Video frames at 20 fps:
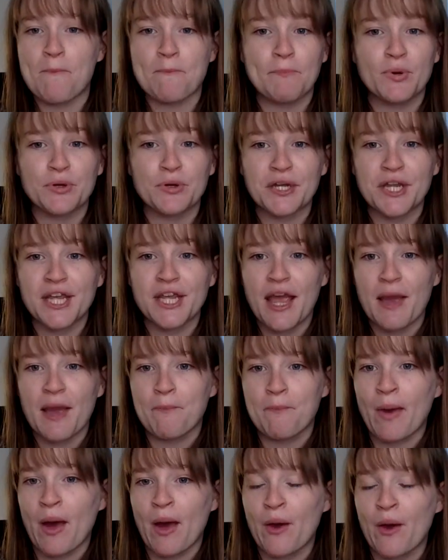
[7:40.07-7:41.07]
pre
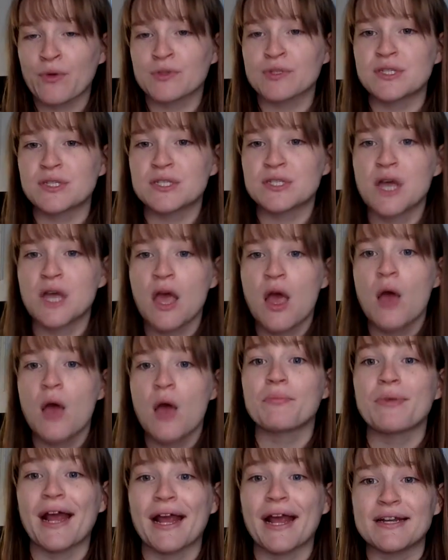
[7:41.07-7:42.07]
and post
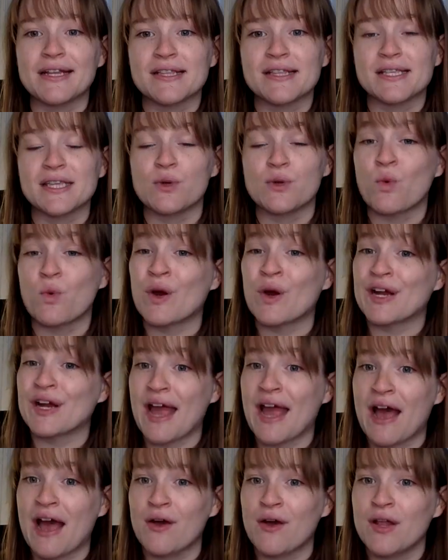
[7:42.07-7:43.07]
pregnancy
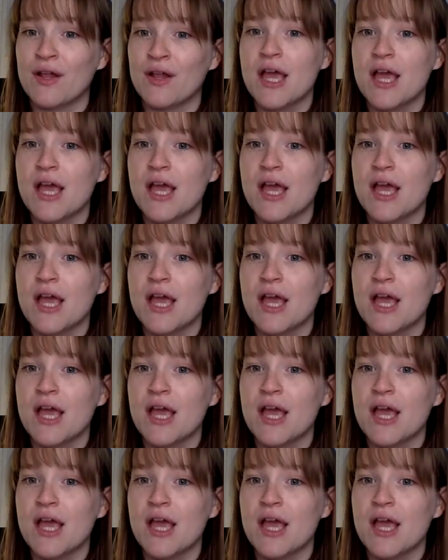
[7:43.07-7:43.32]
workout.